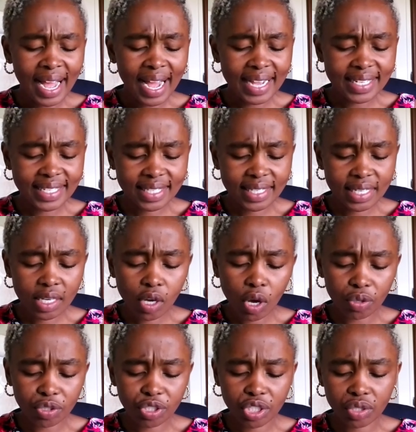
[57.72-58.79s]
I see
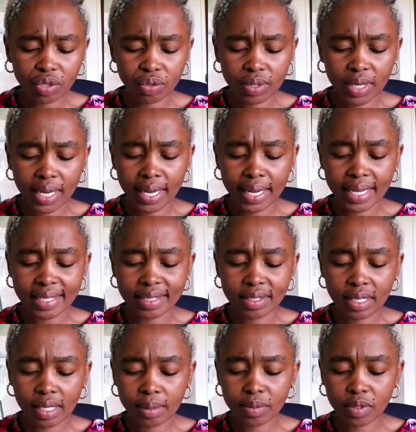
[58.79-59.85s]
coaching today in
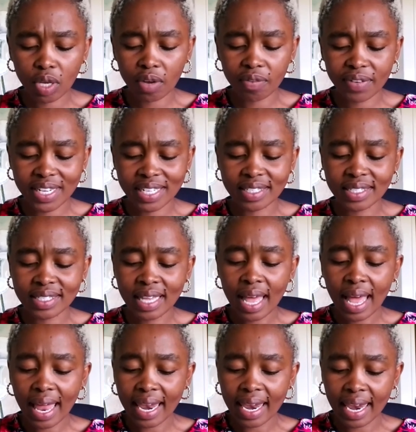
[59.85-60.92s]
terms of its
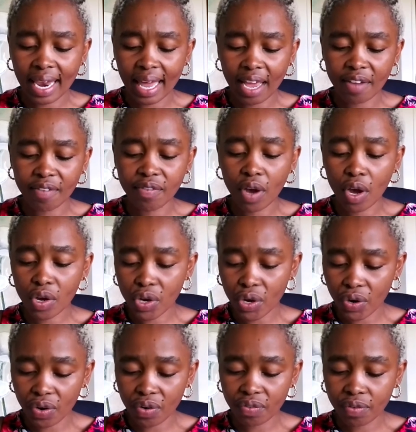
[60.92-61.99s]
life
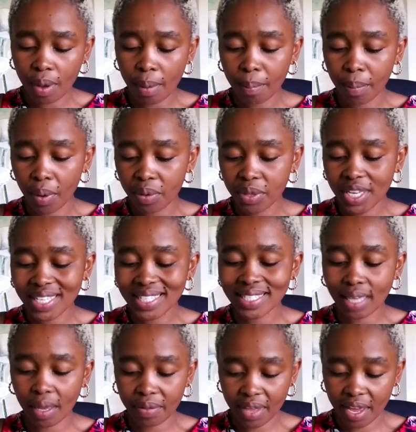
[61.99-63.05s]
curve, both in
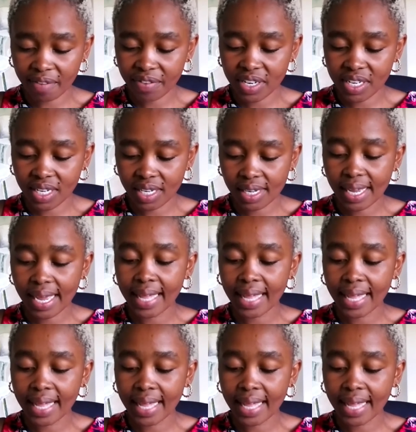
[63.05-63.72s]
South Africa